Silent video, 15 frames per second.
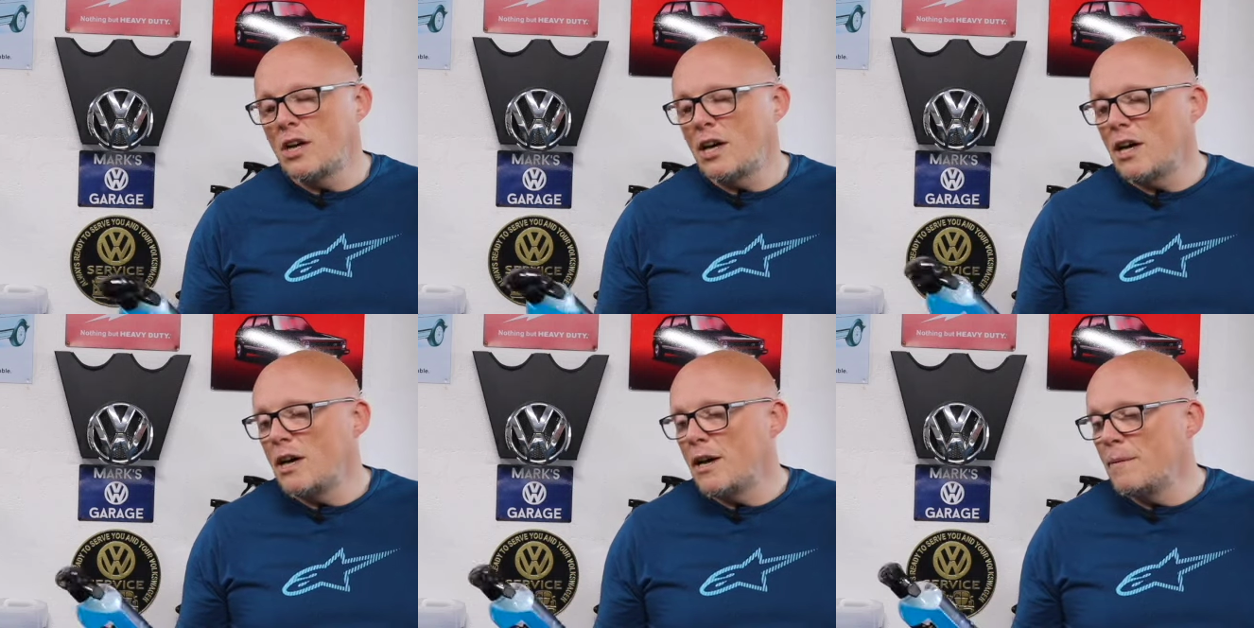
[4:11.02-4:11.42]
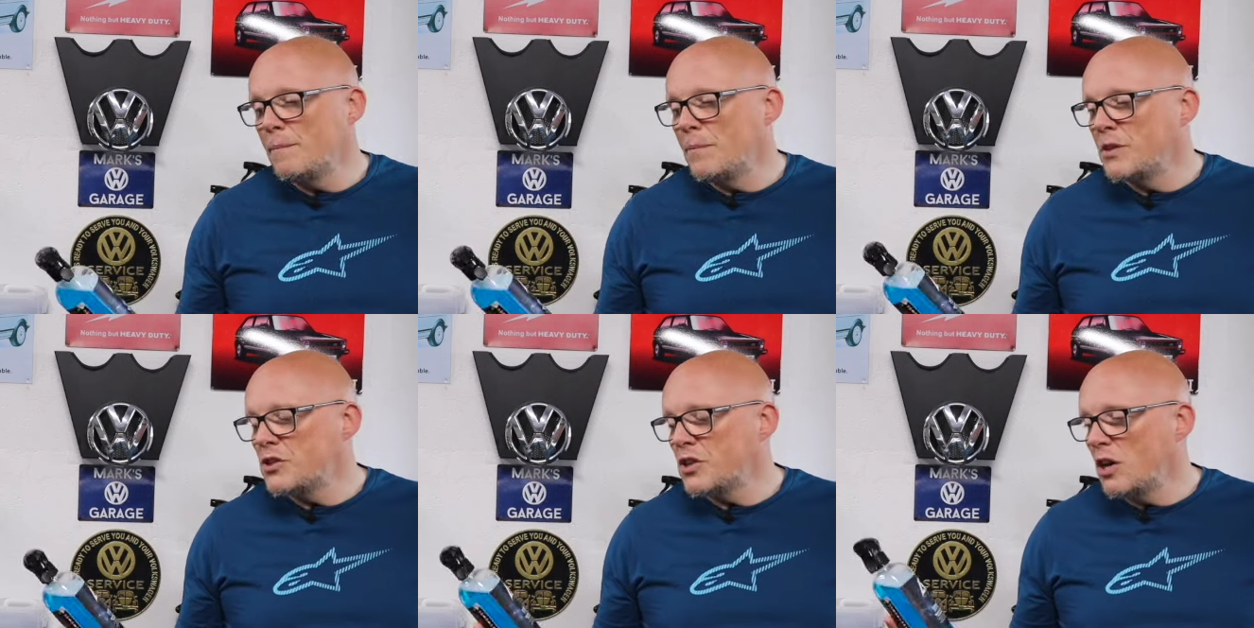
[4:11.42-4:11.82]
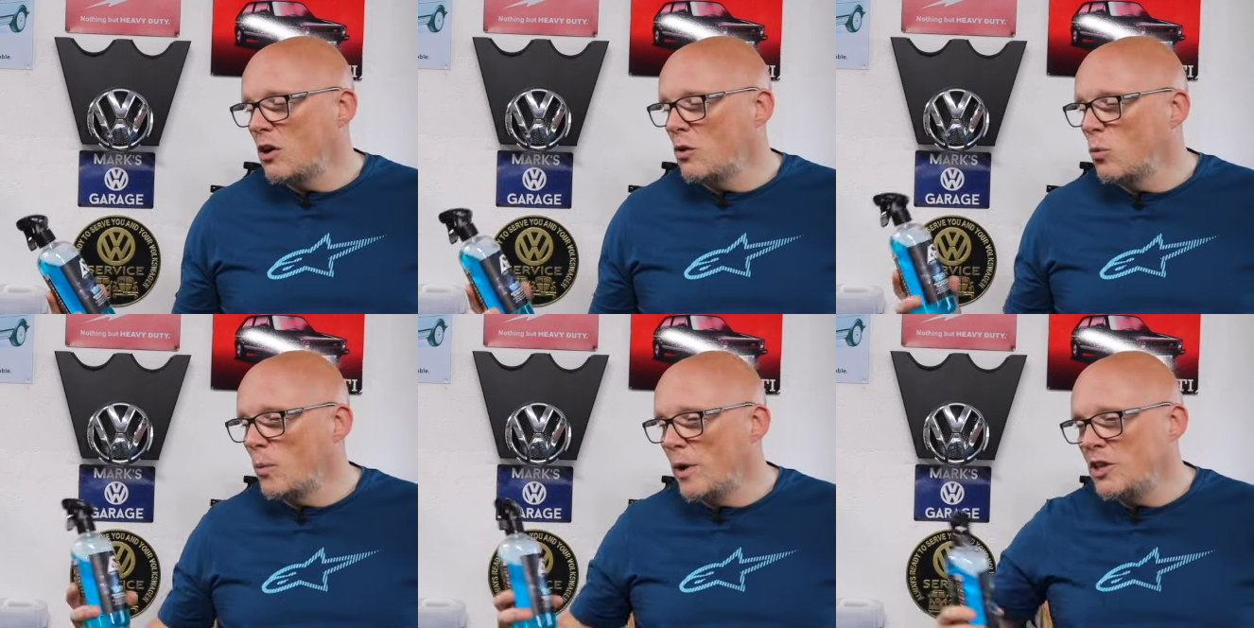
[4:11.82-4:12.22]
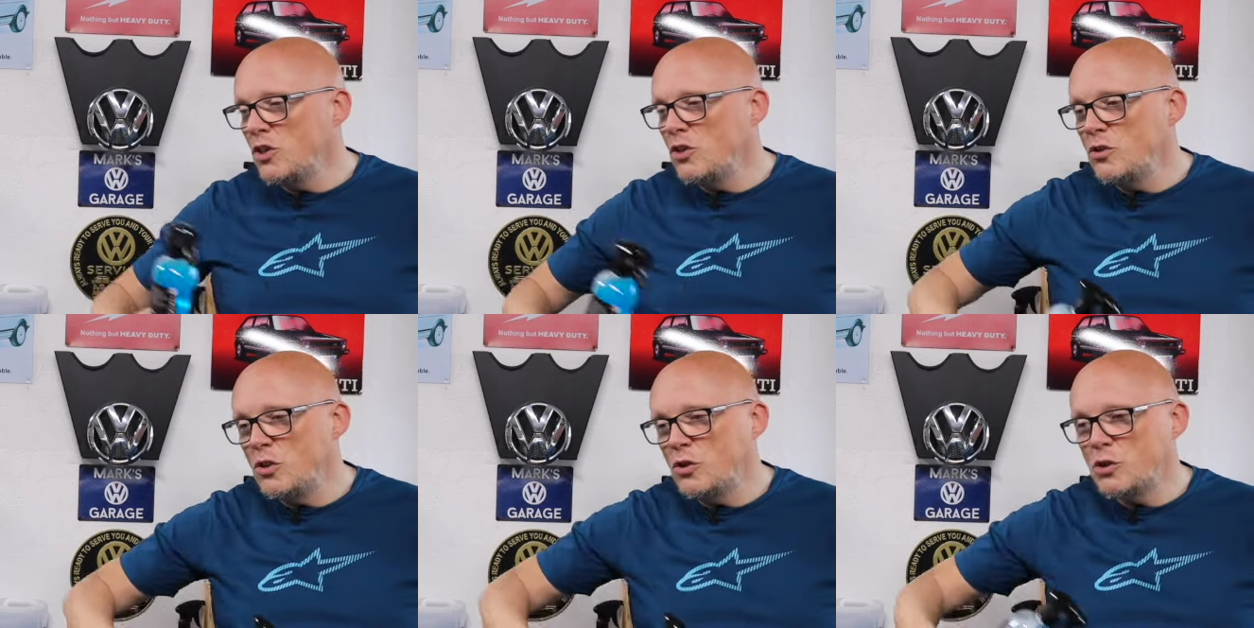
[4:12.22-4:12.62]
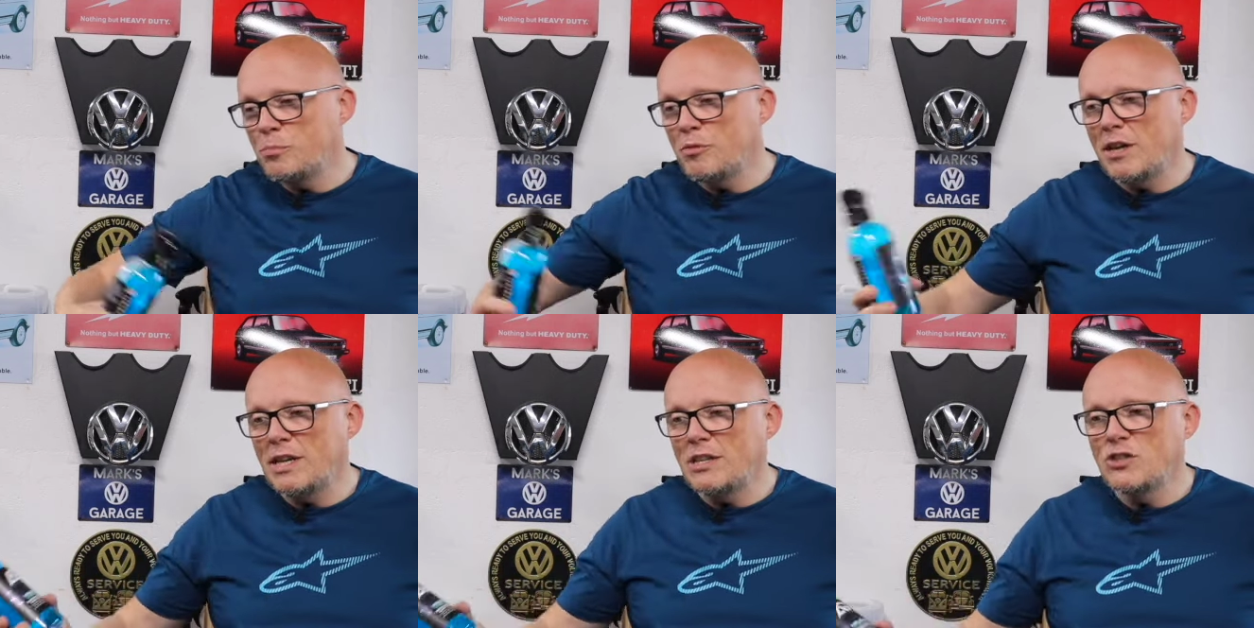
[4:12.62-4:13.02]
So when you
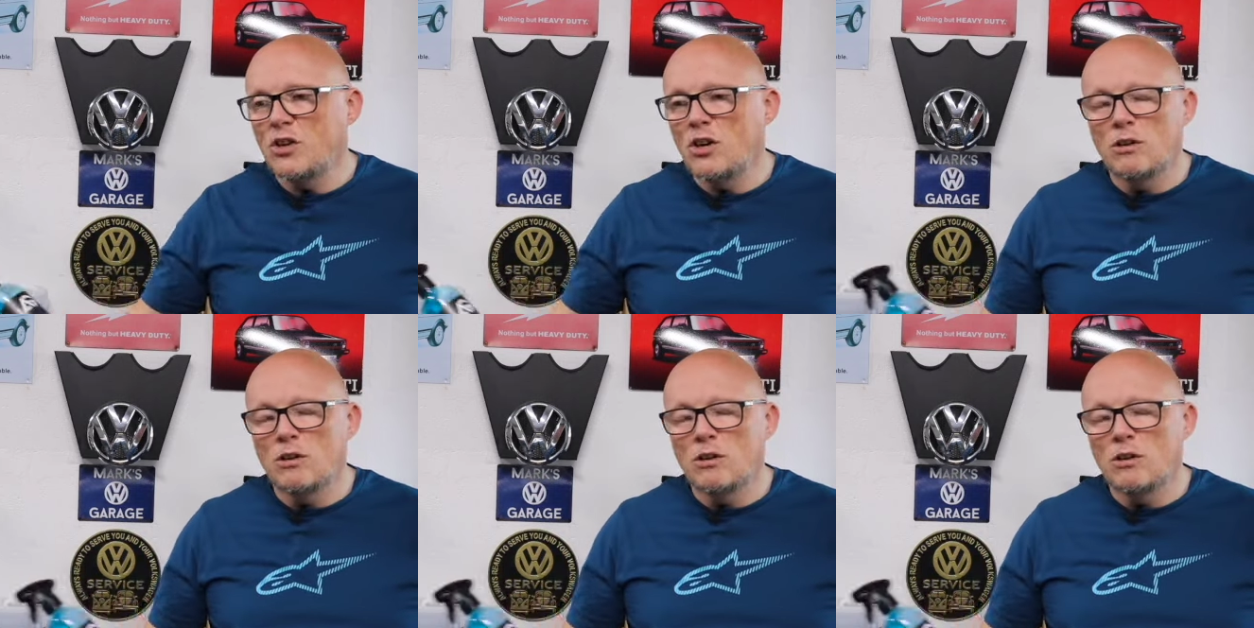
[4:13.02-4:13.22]
spray it on,